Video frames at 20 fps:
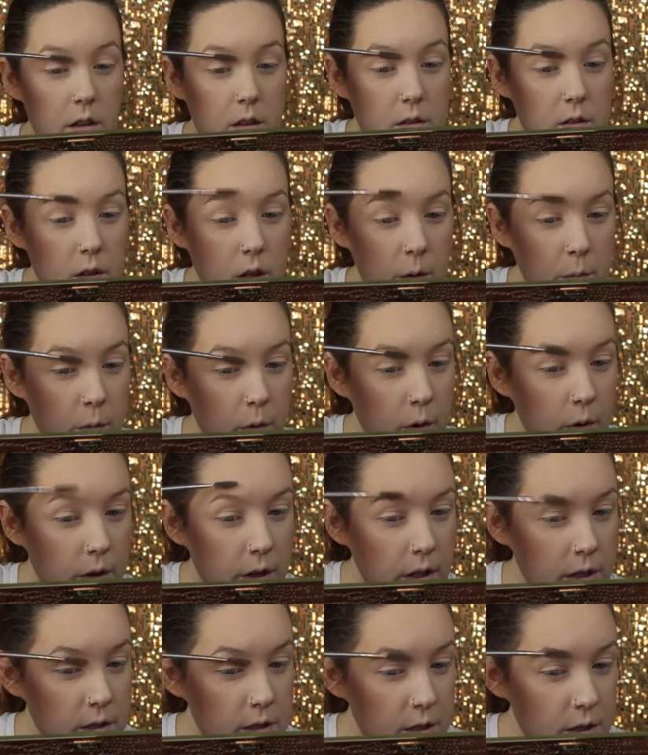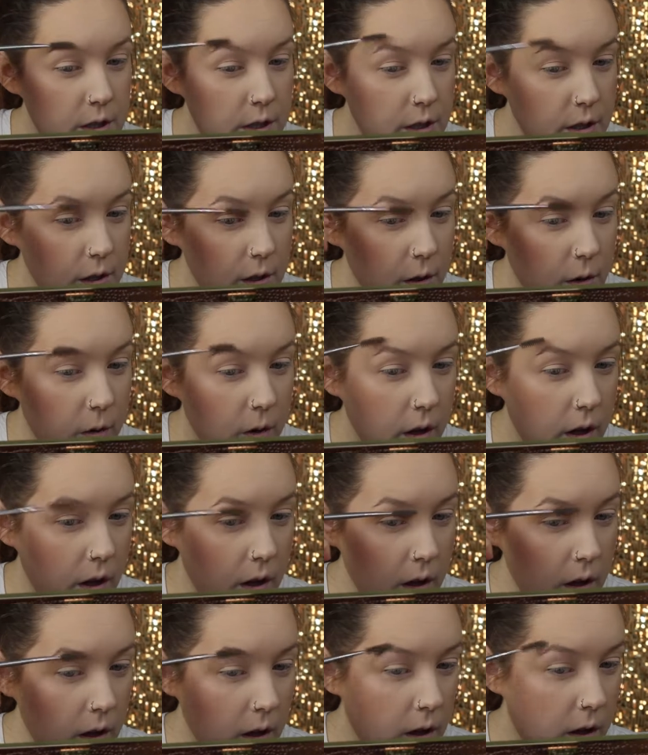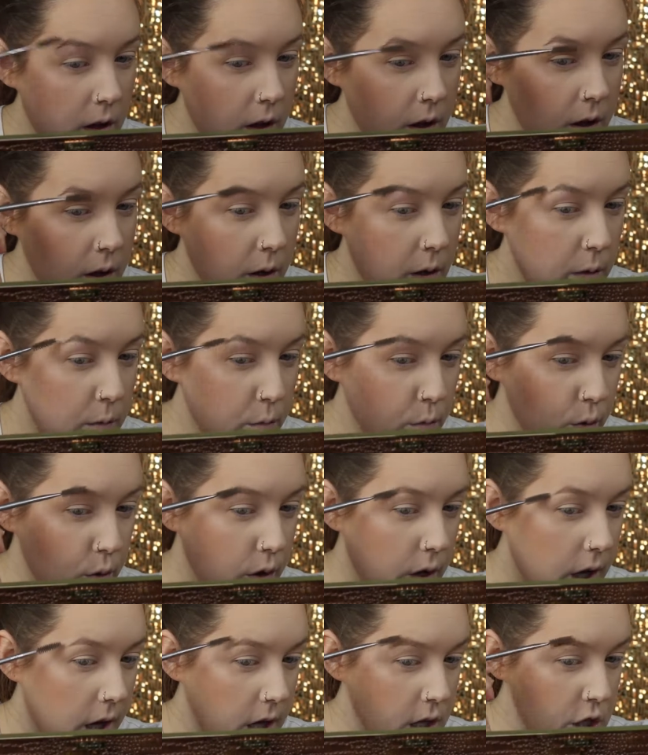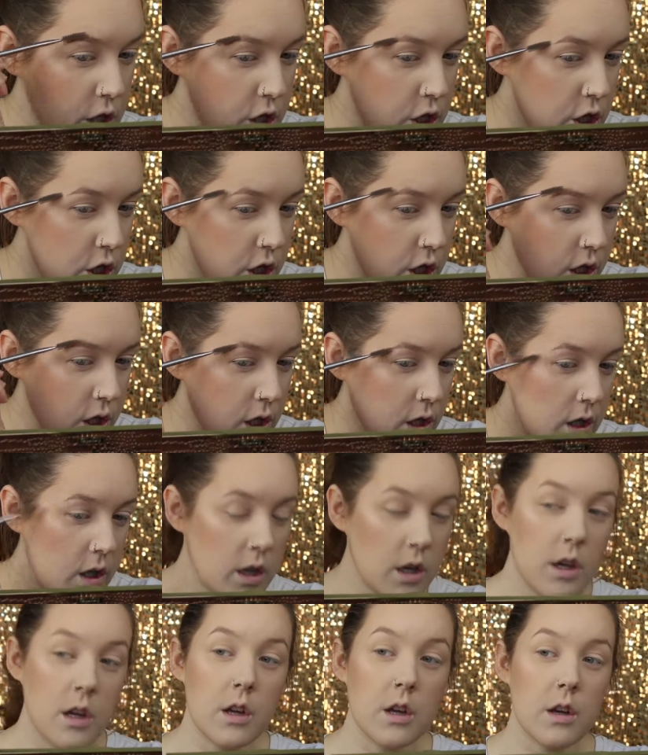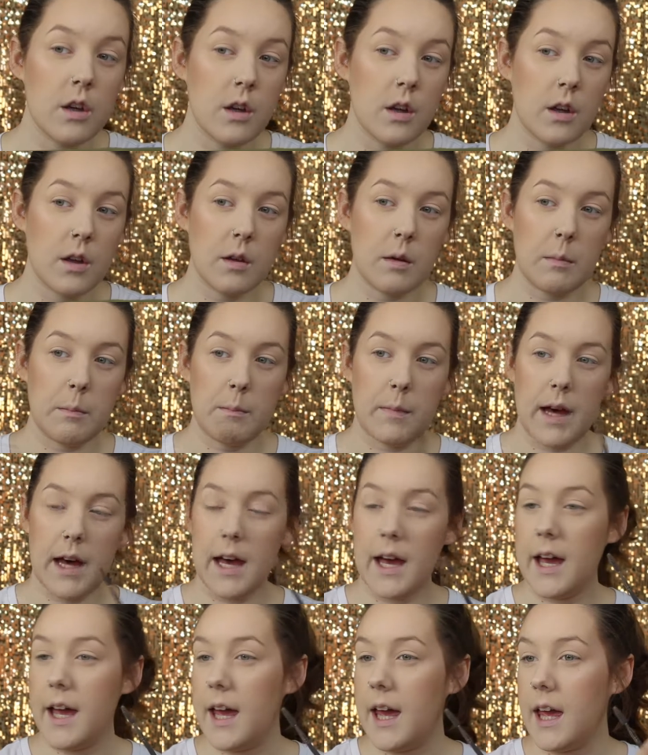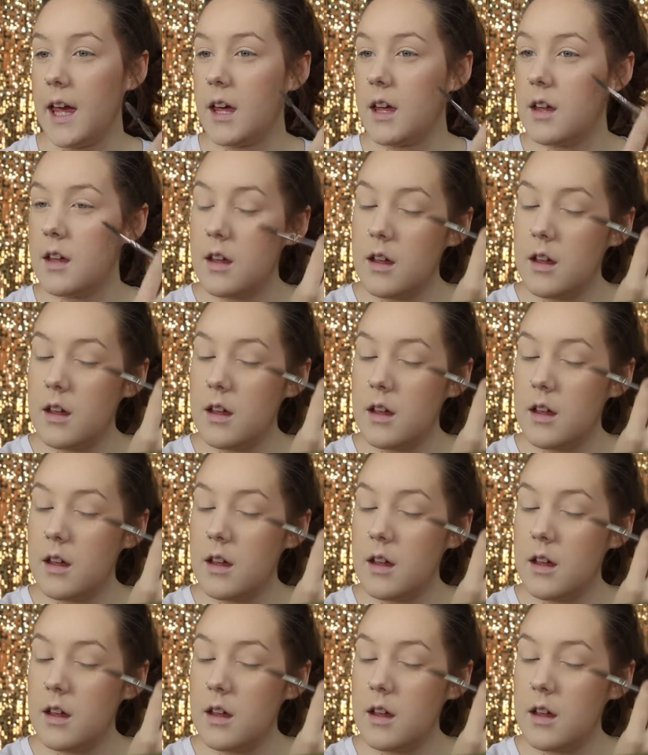So I'm going to brush my